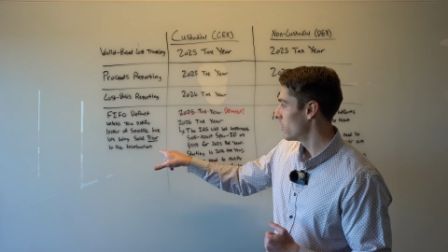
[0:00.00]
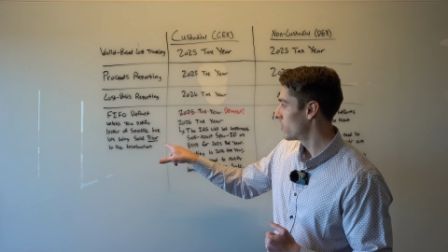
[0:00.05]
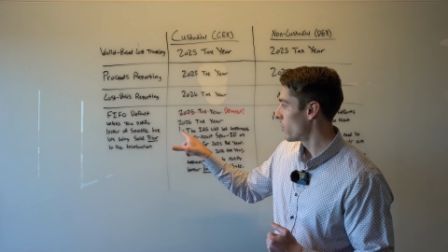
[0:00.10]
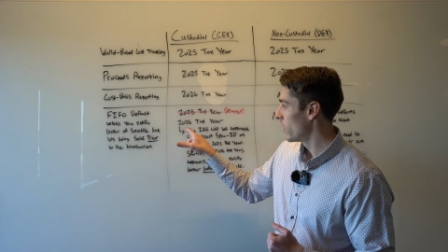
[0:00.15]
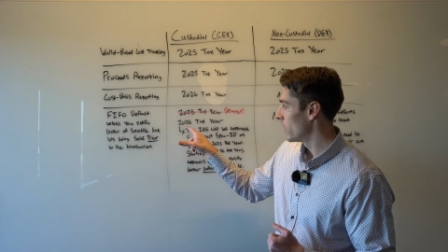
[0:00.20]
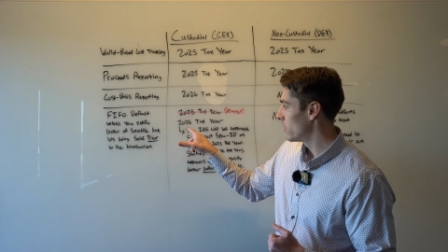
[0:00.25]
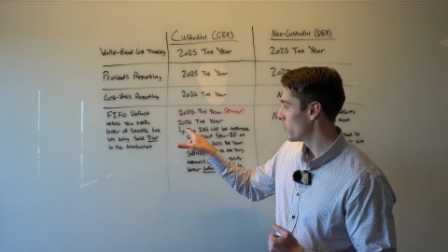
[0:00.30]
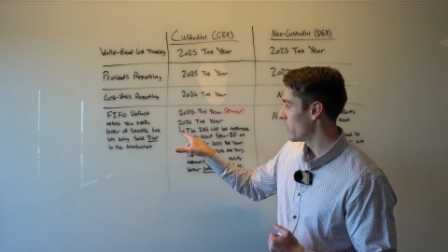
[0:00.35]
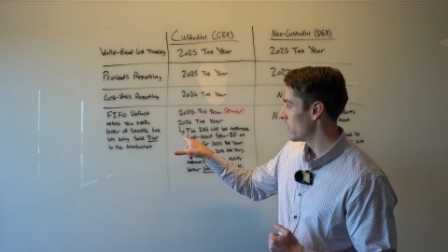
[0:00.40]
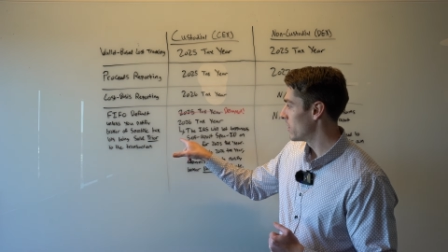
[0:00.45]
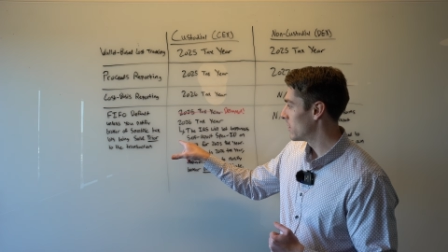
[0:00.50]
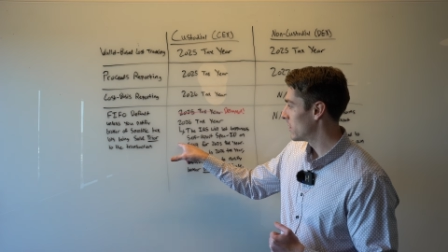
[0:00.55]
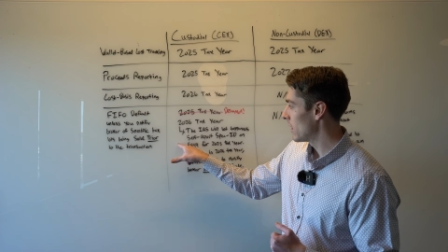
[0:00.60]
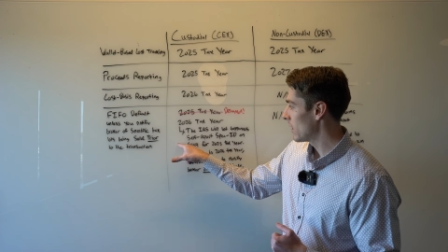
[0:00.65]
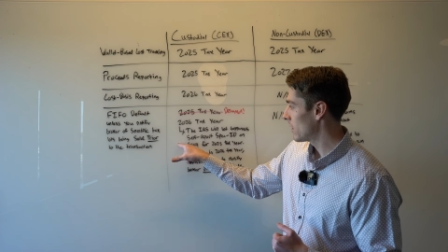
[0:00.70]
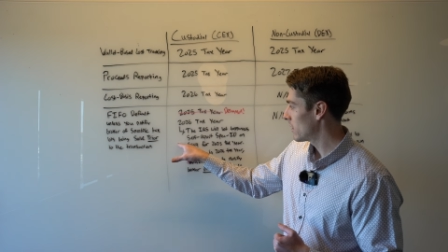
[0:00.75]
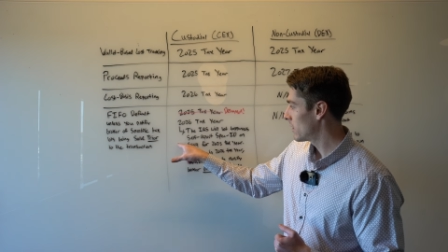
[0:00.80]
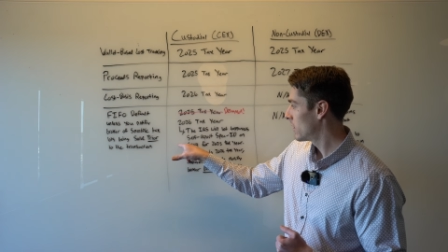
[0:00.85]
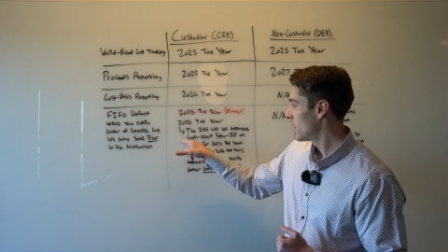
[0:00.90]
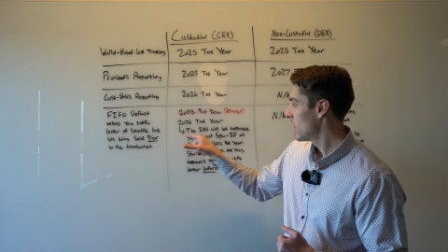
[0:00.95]

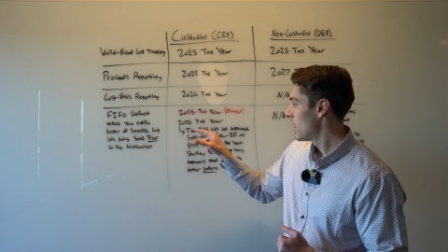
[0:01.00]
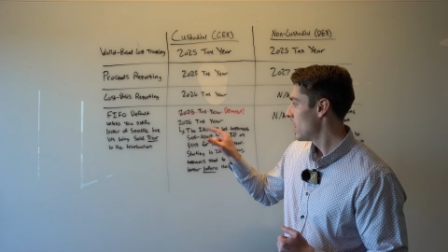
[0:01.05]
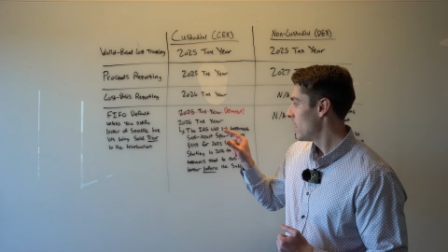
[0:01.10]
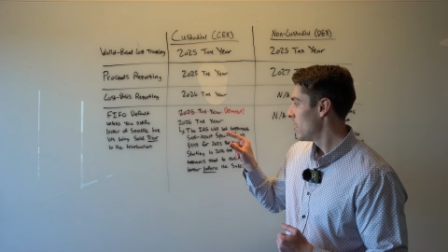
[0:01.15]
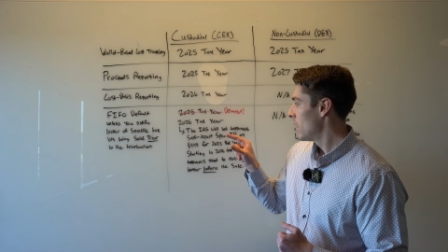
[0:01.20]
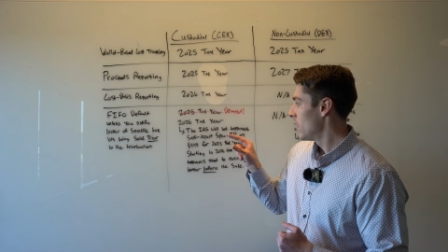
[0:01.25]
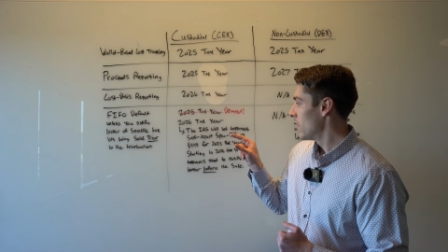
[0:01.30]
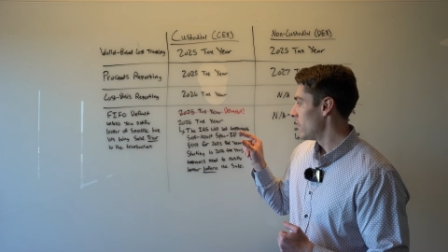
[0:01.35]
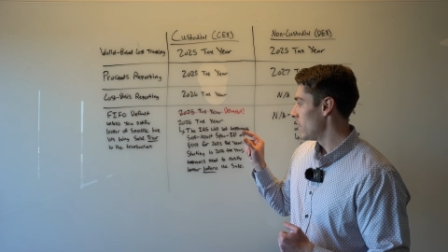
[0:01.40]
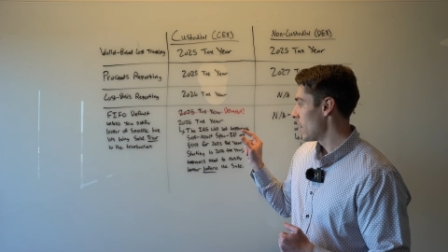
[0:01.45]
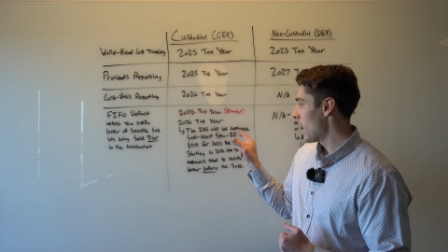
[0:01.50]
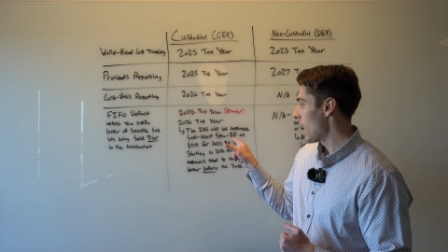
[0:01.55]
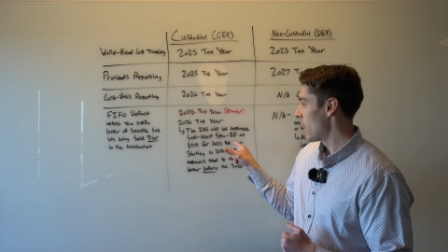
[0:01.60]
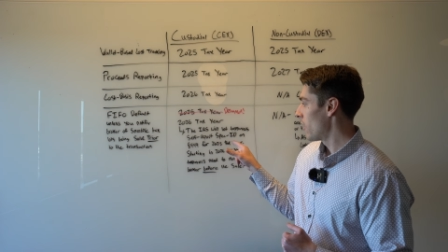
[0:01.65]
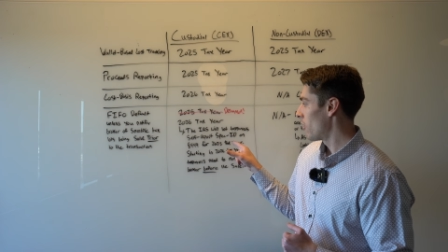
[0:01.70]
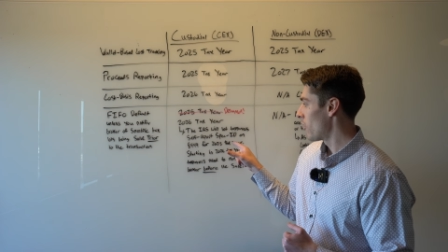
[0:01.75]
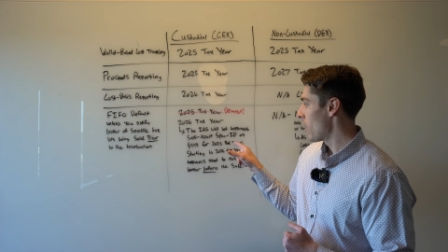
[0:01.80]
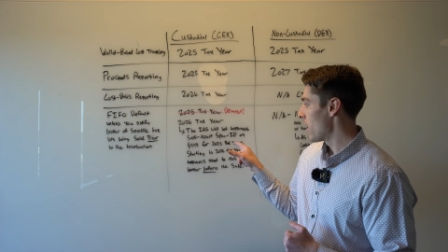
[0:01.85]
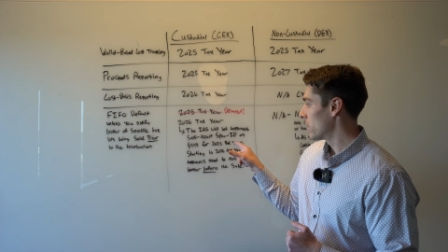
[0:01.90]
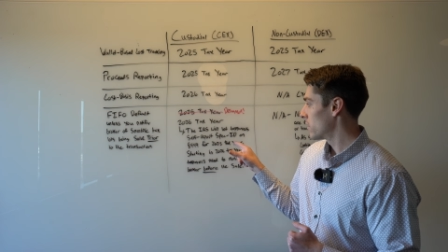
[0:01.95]
2026, the
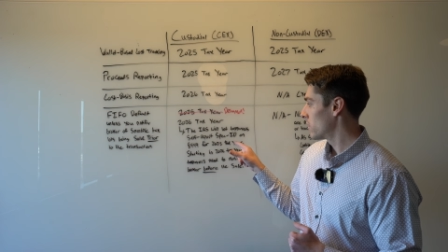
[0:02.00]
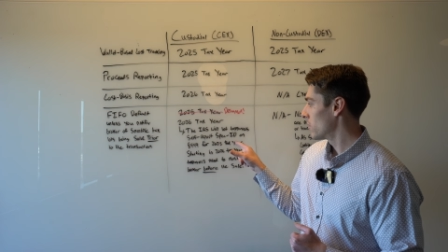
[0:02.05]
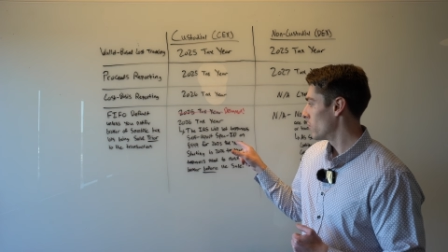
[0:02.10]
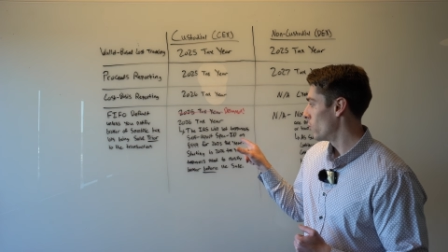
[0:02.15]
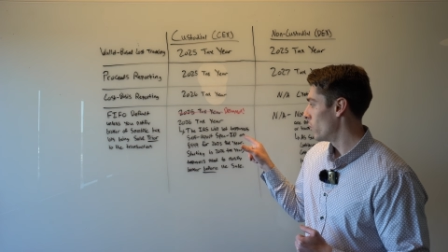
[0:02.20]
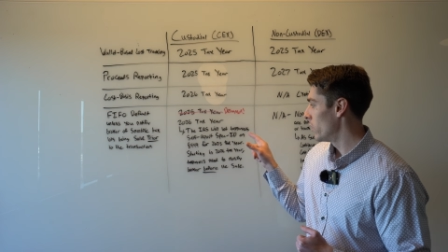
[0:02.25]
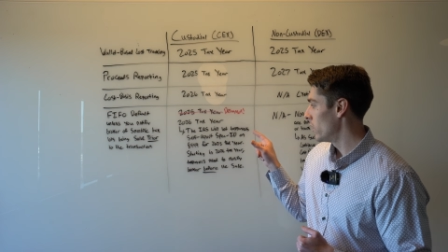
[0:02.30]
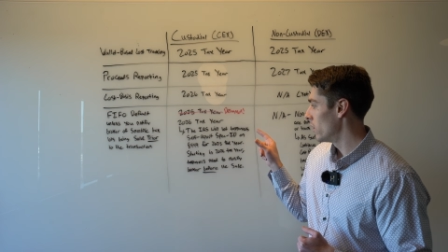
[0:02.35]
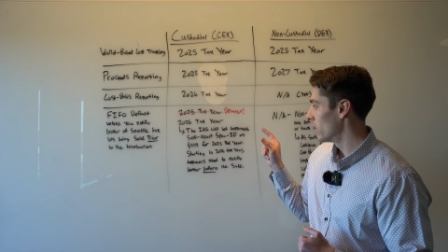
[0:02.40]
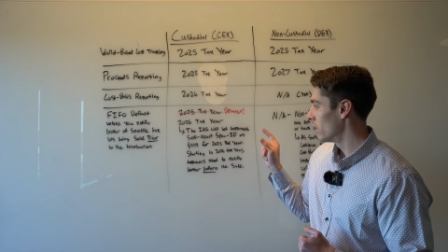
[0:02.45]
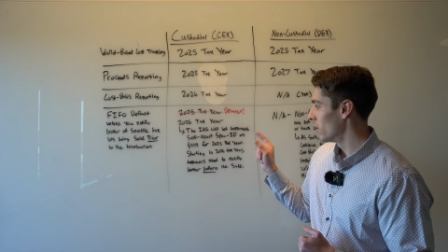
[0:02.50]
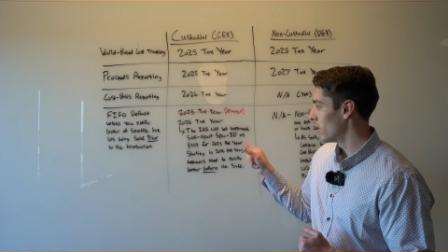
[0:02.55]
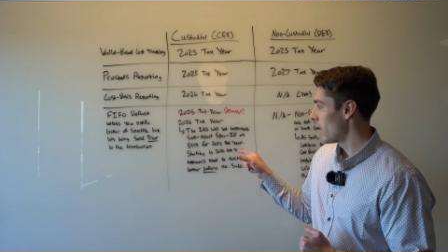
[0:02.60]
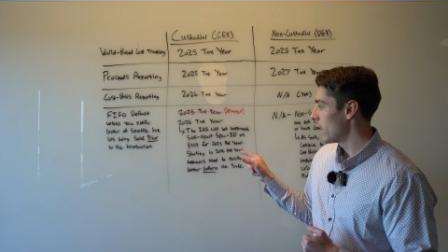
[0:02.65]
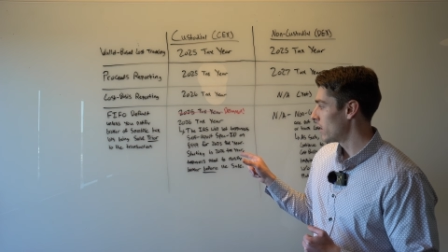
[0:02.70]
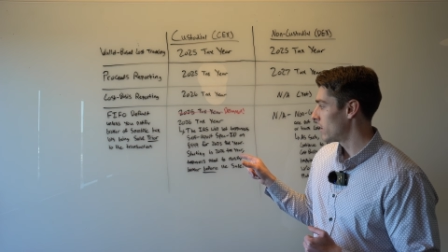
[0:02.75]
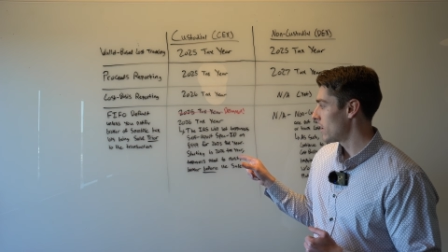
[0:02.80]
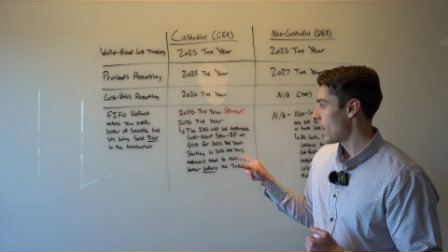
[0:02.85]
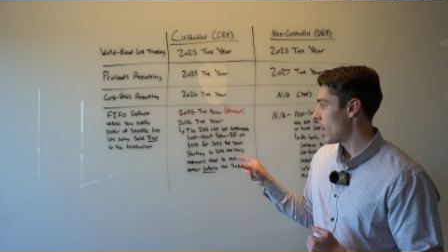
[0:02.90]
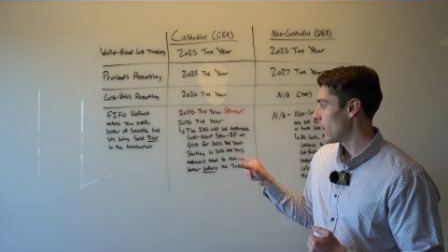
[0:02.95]
IRS will
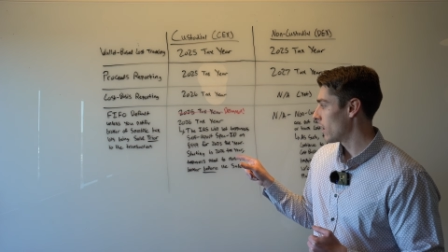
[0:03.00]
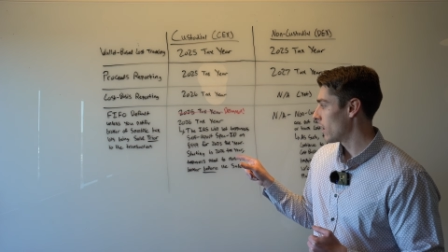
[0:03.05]
let